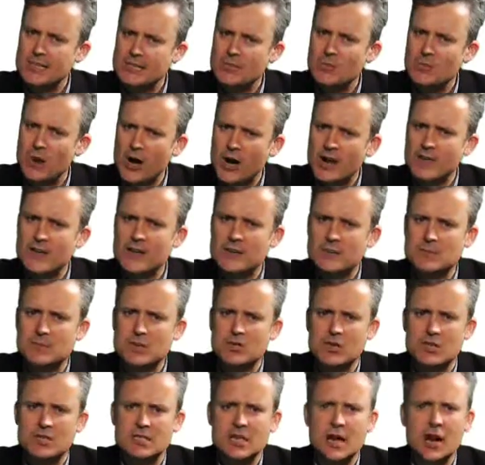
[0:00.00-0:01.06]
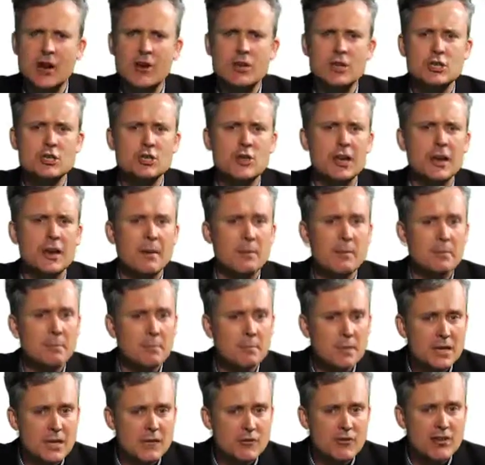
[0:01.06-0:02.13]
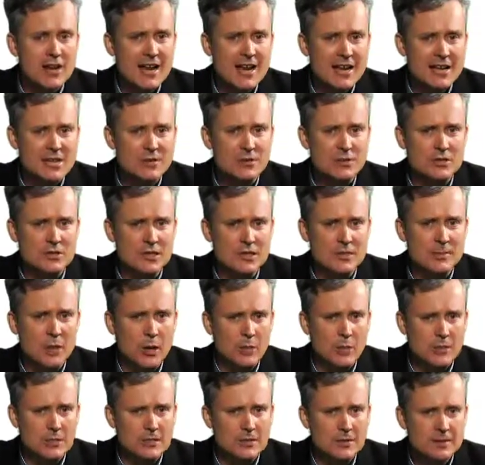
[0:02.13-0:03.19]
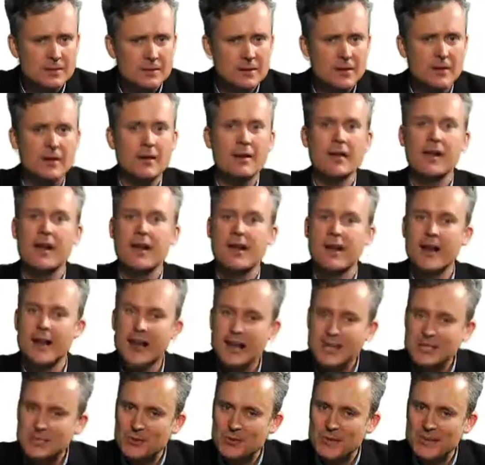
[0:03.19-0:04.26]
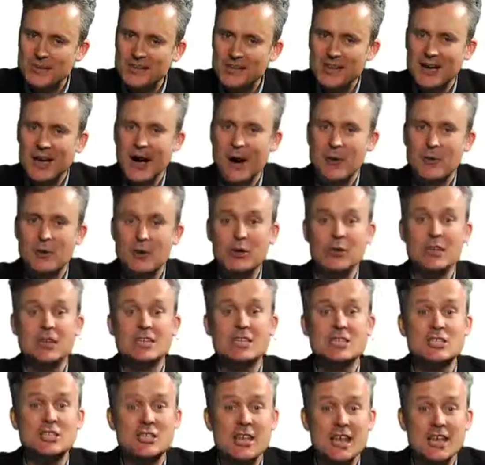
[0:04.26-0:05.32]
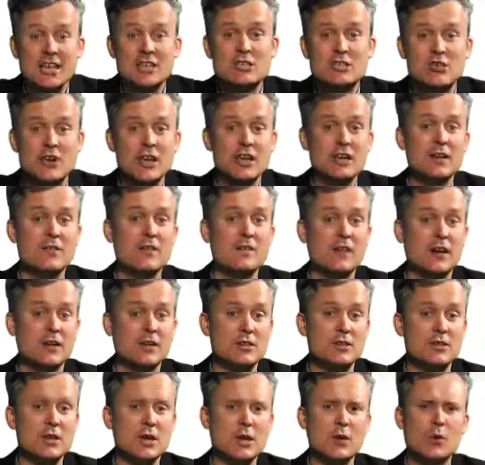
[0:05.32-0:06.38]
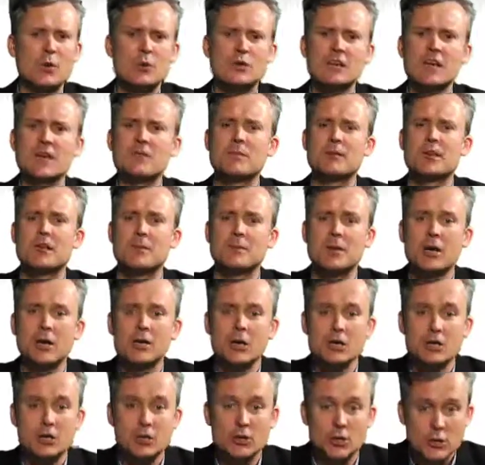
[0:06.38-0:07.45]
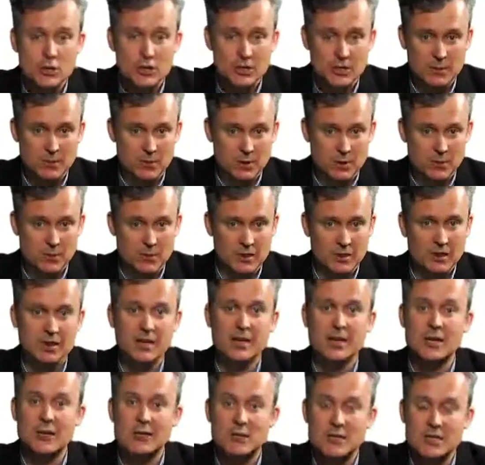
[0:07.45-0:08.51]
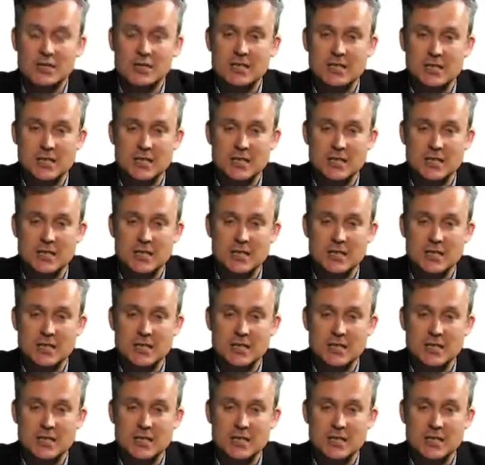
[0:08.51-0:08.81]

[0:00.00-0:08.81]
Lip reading: is why investment trusts are enjoying a bit of a renaissance at the moment. Next week, I will look at exchange-traded funds, which have become hugely popular in recent